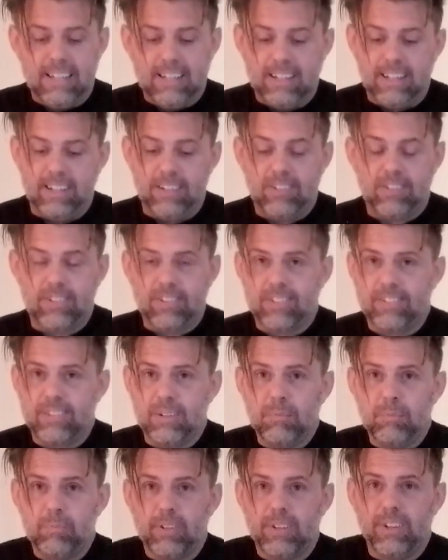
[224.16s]
It's just
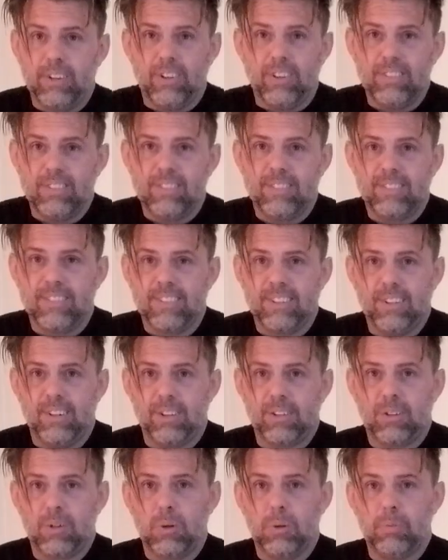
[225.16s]
simply not
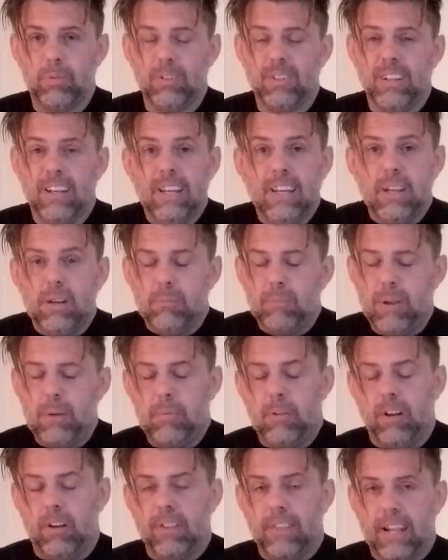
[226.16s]
doable. Maybe
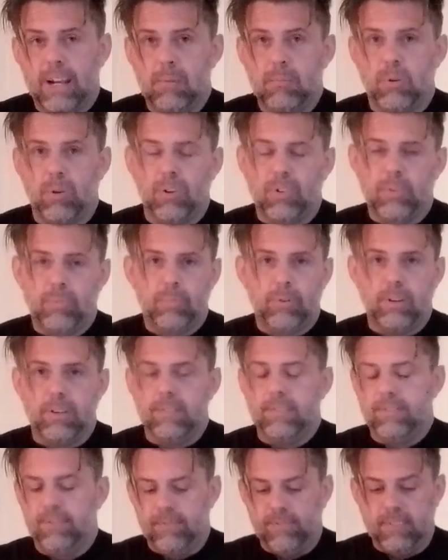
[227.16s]
not that much,
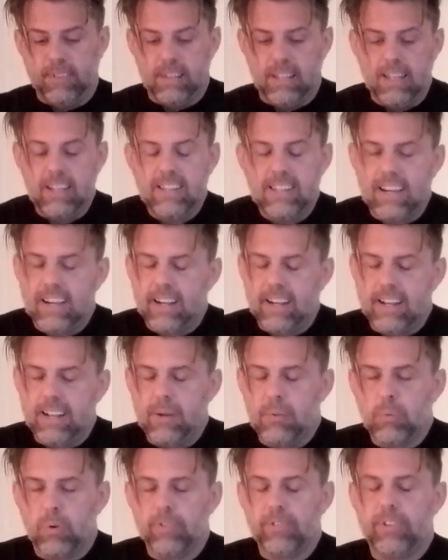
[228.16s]
but it
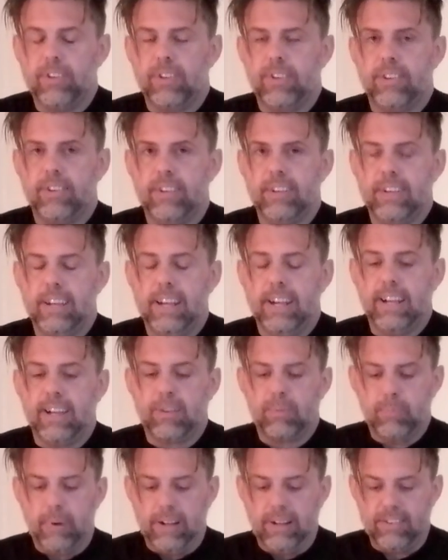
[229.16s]
wasn't
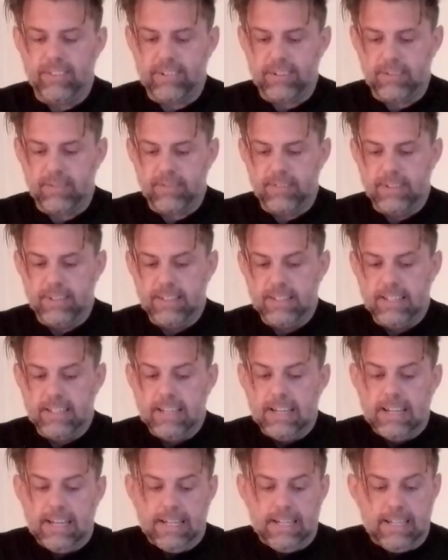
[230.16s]
inexpensive,
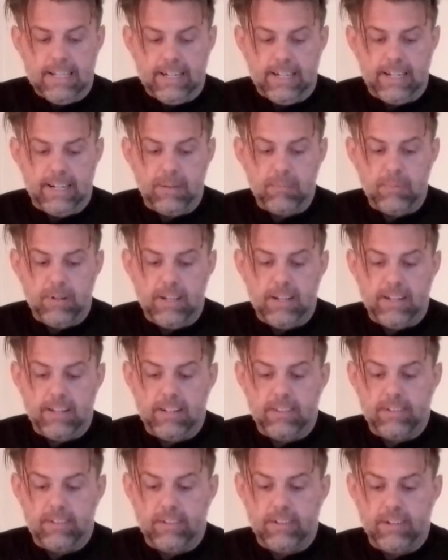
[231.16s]
and it made
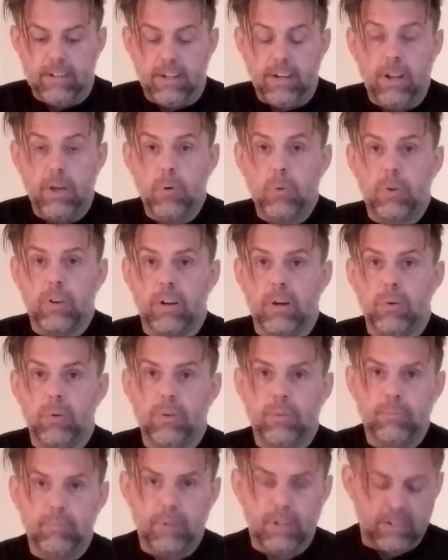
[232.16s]
it a no-go
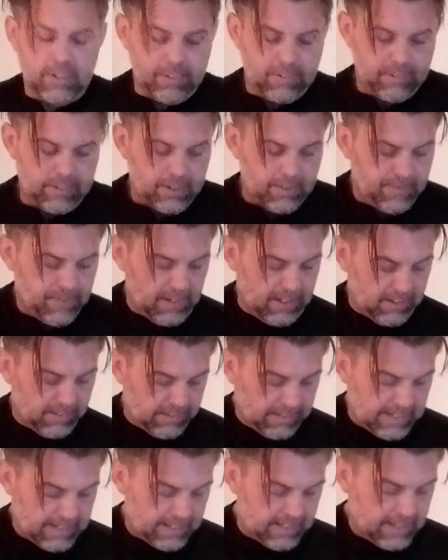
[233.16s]
because there are things
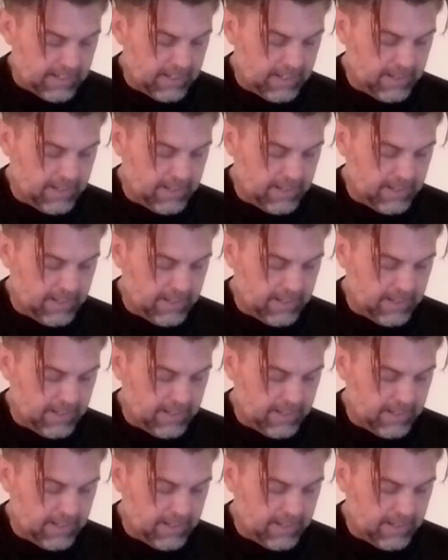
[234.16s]
like